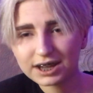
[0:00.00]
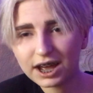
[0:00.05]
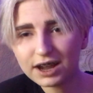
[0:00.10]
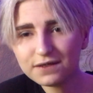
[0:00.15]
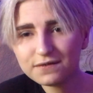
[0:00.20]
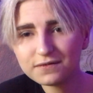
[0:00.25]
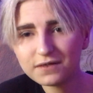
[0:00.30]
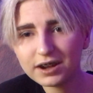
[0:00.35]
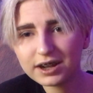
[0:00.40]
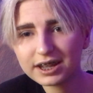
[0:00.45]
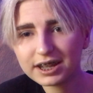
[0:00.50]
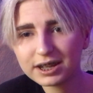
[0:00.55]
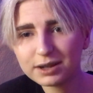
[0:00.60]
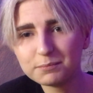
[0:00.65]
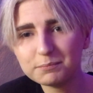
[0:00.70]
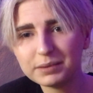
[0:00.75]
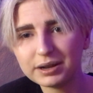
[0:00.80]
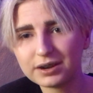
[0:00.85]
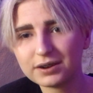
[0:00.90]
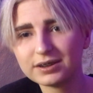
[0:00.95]
kind of fucking
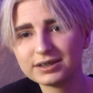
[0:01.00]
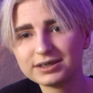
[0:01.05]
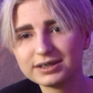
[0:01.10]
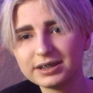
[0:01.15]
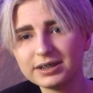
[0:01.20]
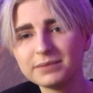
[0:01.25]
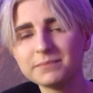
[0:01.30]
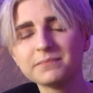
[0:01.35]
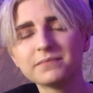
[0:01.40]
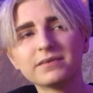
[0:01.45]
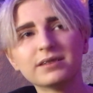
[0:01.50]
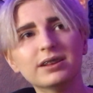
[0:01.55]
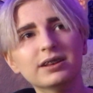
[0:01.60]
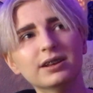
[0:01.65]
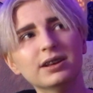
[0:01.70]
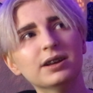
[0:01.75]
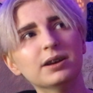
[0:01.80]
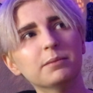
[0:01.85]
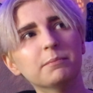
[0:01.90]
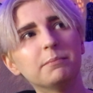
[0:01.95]
embarrassing.
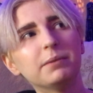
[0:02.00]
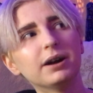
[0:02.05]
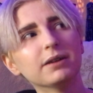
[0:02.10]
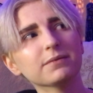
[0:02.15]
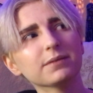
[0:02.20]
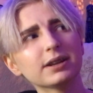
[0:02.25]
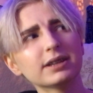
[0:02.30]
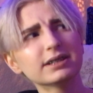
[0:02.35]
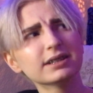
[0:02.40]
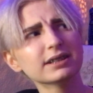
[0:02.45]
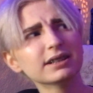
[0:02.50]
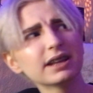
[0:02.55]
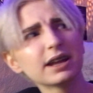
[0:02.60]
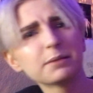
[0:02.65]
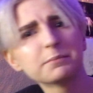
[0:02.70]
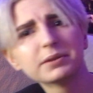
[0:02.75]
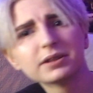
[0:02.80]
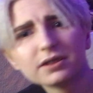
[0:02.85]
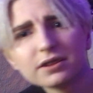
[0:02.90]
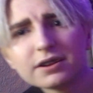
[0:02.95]
But
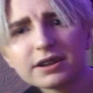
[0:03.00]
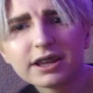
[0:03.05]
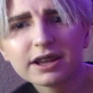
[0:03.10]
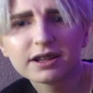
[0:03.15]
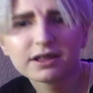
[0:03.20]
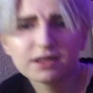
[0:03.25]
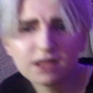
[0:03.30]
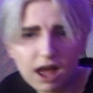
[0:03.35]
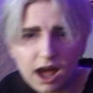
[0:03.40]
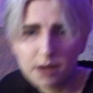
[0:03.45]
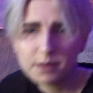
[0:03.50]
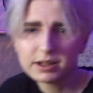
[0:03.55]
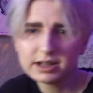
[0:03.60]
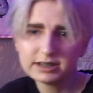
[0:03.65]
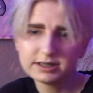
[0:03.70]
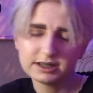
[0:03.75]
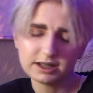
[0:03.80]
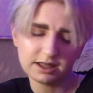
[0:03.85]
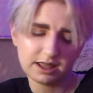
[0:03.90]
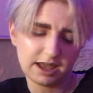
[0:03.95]
recently I've been looking a lot
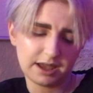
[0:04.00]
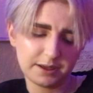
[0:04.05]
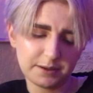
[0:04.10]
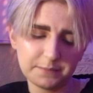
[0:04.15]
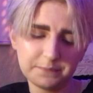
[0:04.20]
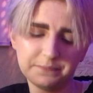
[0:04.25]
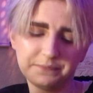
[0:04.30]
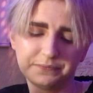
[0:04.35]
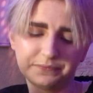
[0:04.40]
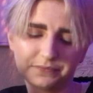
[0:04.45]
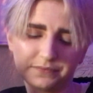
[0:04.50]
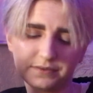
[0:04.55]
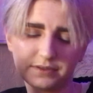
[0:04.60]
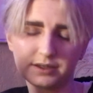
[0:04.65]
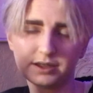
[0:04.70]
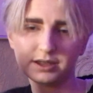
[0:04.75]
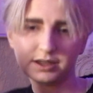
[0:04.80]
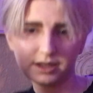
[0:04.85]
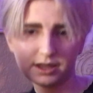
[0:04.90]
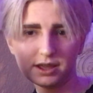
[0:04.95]
into like
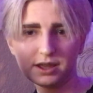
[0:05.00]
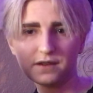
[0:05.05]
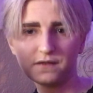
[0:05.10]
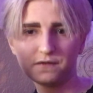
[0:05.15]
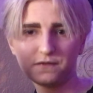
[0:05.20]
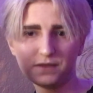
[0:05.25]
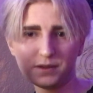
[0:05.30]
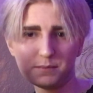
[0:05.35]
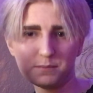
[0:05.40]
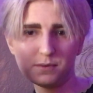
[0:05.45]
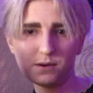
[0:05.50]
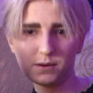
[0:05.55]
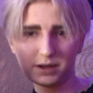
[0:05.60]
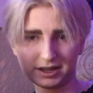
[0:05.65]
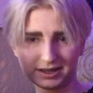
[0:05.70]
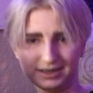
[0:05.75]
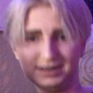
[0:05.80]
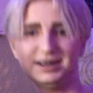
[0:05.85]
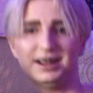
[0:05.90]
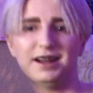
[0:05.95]

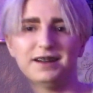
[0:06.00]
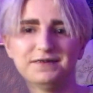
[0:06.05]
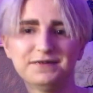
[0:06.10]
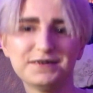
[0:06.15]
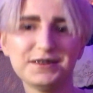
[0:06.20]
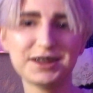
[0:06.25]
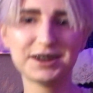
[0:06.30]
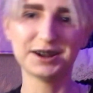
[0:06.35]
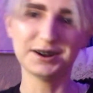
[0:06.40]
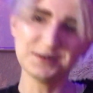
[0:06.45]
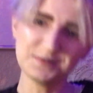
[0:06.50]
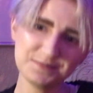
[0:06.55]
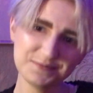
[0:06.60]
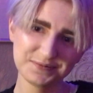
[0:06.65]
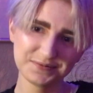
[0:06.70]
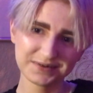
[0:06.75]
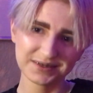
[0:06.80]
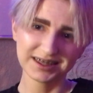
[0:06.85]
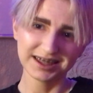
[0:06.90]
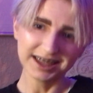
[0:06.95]
femboy stuff, you know?
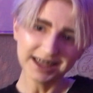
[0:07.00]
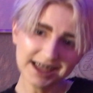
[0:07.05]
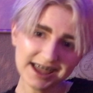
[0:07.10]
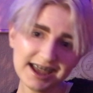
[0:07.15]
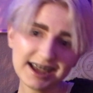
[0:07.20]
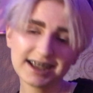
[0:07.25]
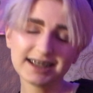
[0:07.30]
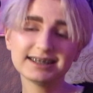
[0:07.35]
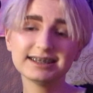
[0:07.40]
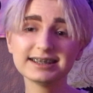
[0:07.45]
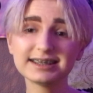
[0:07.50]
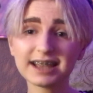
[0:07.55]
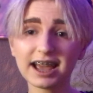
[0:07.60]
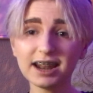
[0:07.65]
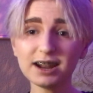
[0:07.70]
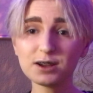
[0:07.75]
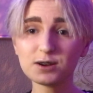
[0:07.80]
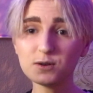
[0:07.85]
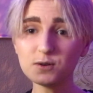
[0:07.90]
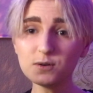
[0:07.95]
Because it's
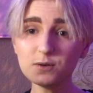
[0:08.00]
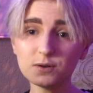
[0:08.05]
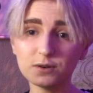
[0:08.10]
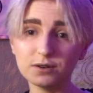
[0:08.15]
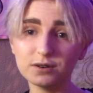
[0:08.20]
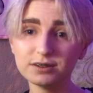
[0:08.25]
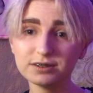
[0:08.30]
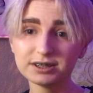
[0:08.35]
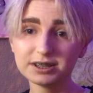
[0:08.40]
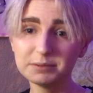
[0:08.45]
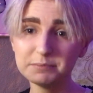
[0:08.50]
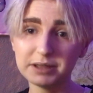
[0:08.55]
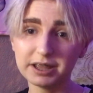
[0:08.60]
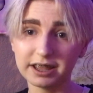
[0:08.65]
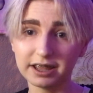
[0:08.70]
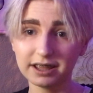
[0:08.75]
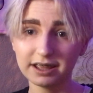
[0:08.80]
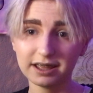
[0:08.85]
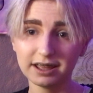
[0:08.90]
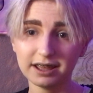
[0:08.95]
kind of cool to
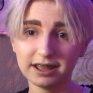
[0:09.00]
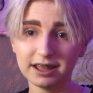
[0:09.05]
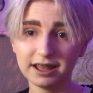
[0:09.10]
me.